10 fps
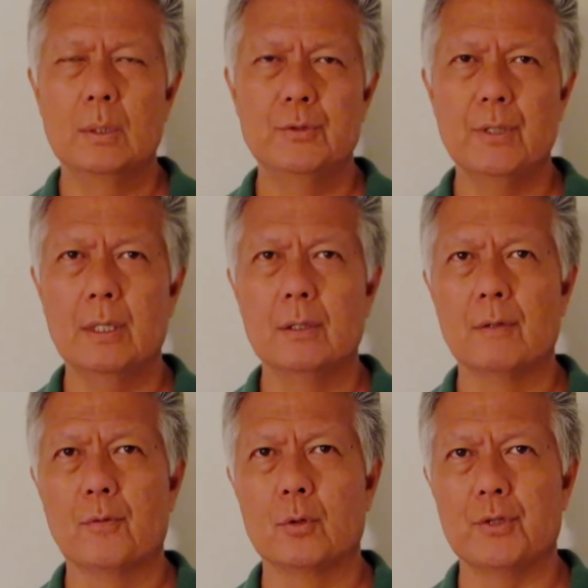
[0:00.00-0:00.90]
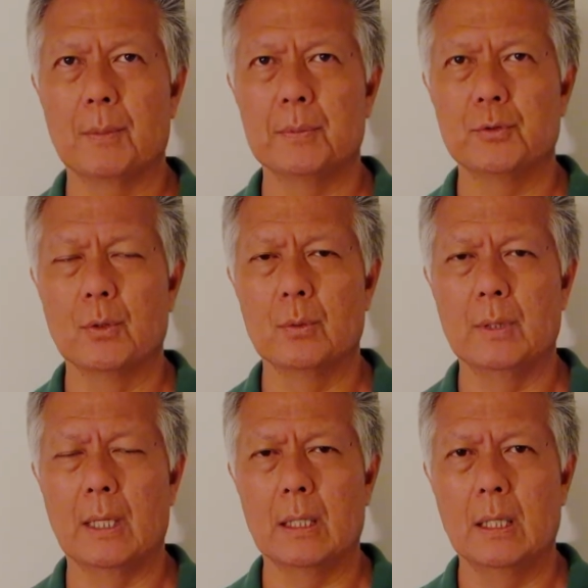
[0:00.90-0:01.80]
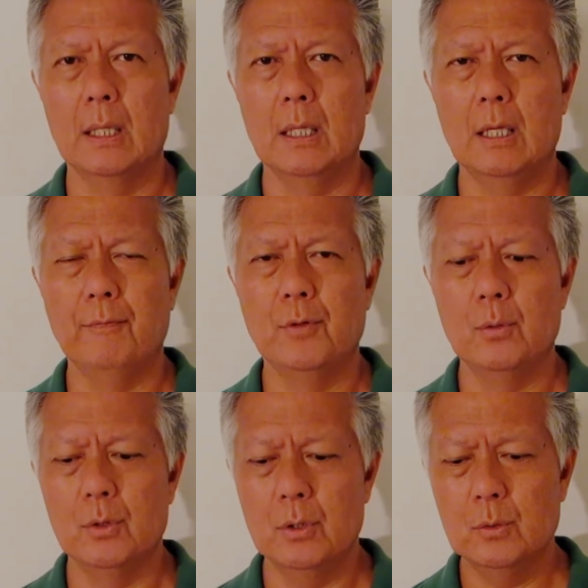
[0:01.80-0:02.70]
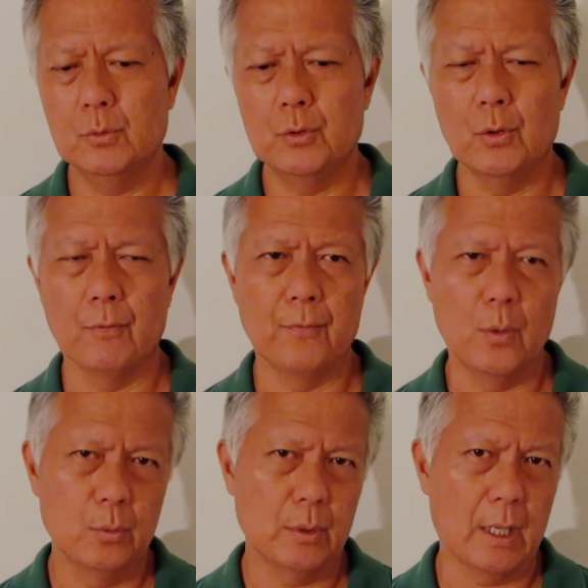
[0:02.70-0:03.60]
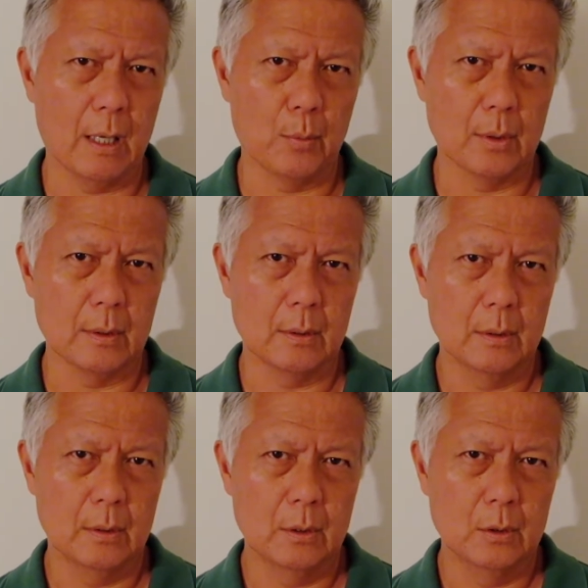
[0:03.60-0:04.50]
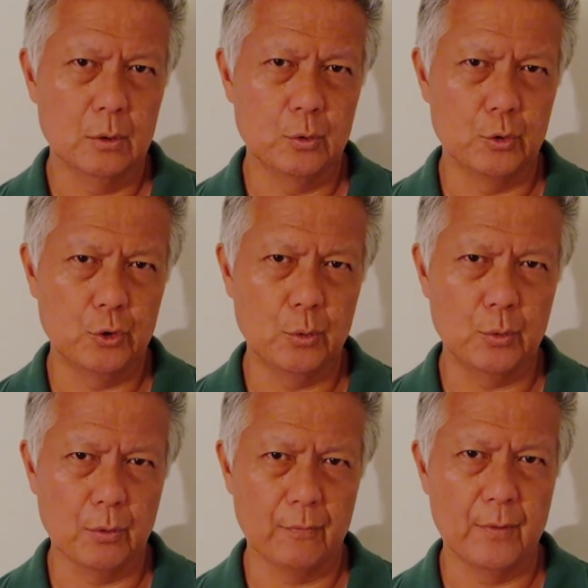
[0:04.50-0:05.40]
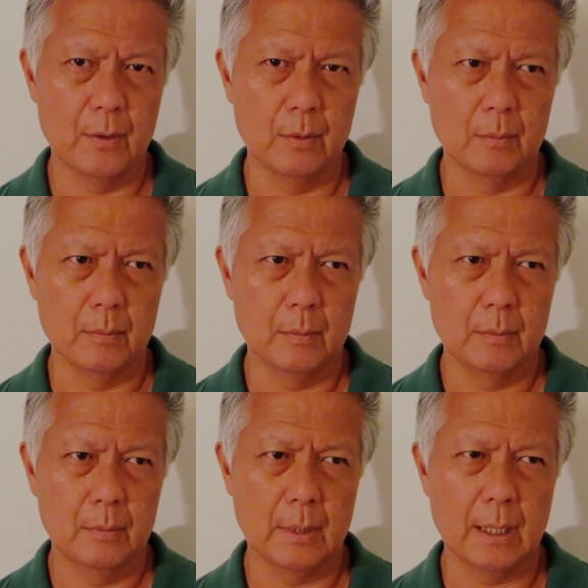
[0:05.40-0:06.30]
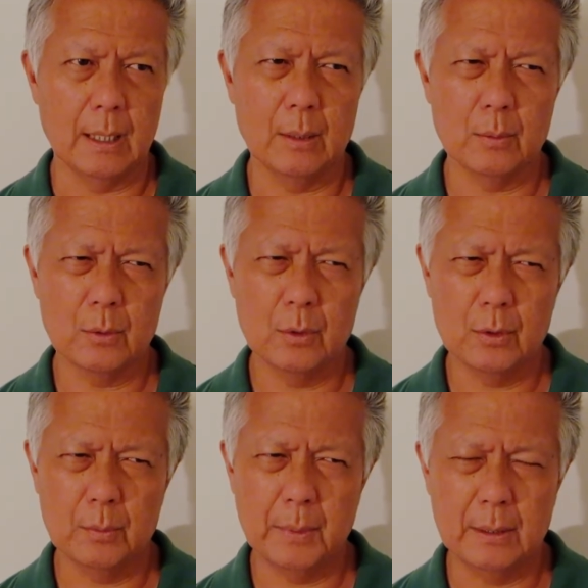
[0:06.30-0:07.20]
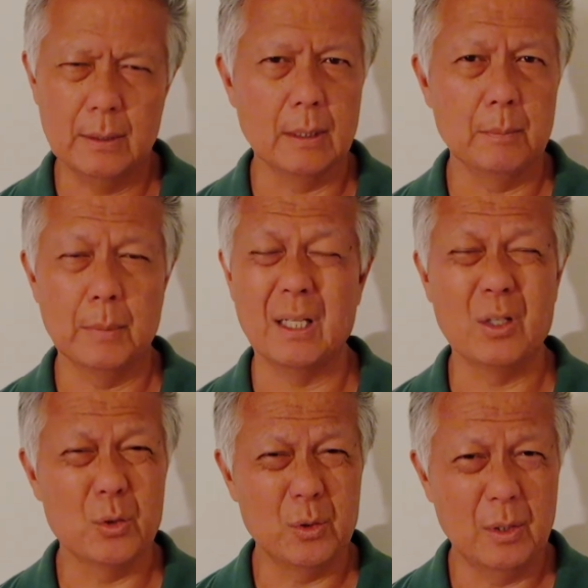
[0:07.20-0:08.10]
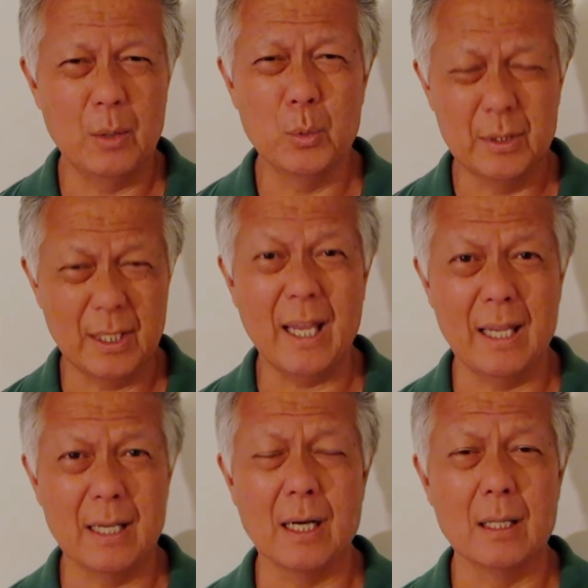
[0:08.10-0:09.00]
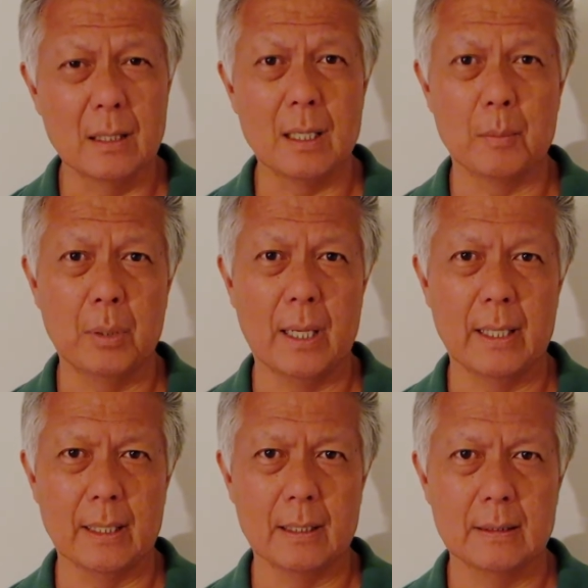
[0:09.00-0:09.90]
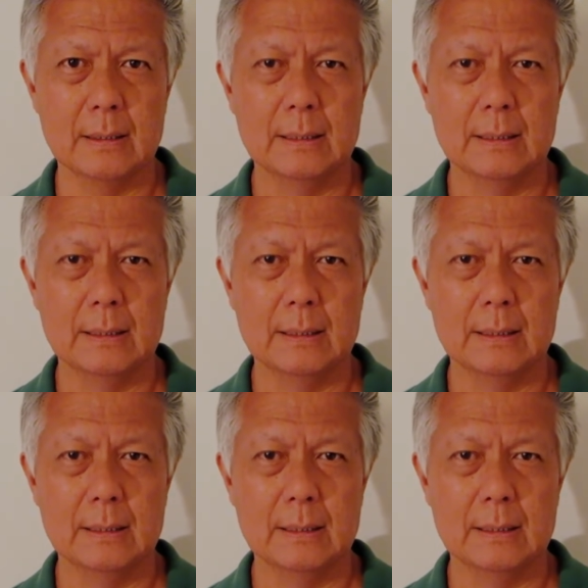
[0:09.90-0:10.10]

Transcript: We said in the first episode that if you used your phone camera to shoot your film, that it could be done, but it would take a lot of planning.